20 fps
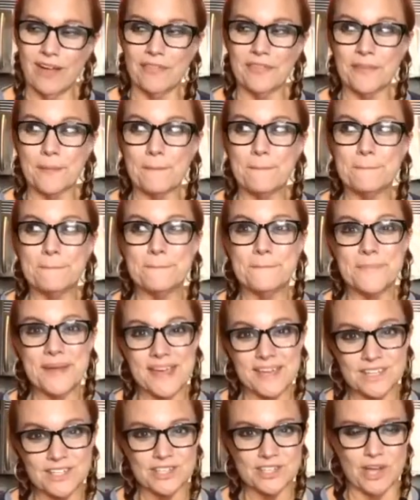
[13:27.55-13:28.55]
Not the
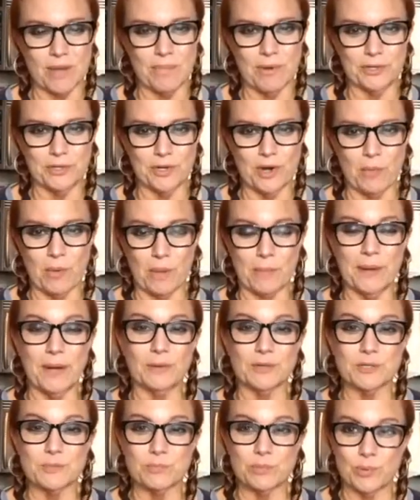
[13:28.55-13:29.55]
best job on your homework,
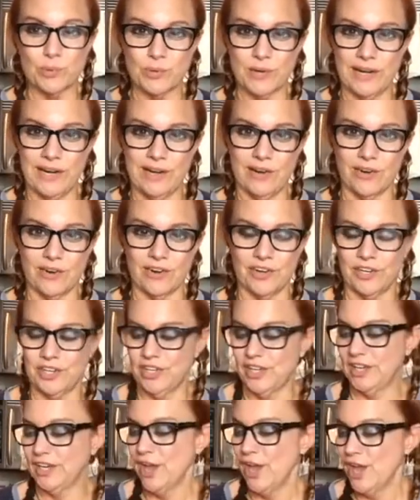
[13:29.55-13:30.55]
but it was pretty darn
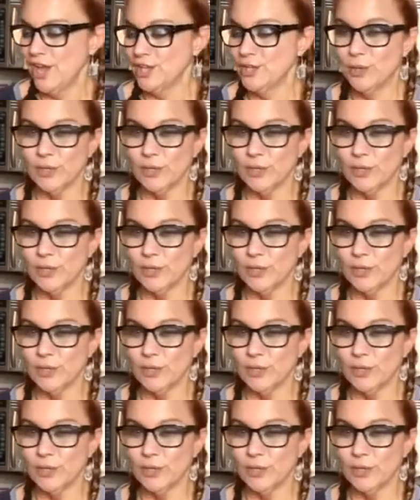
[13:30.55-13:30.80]
good.